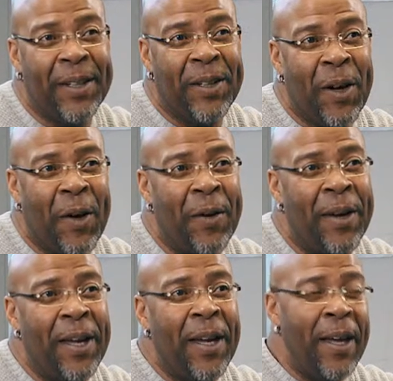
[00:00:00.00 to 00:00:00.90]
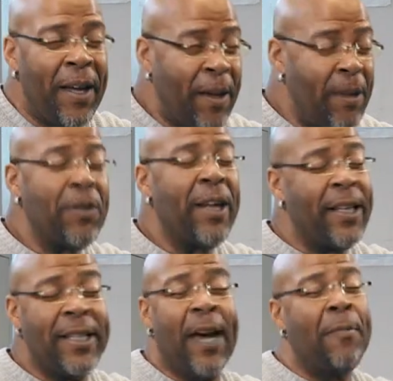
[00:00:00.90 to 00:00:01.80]
you know, because at
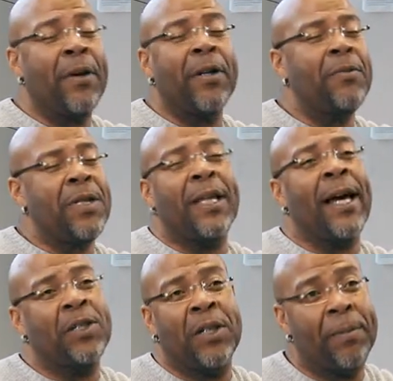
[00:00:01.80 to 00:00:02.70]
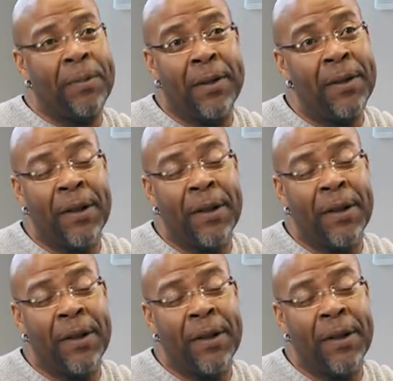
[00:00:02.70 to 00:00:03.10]
that time Berklee was a lot cheaper,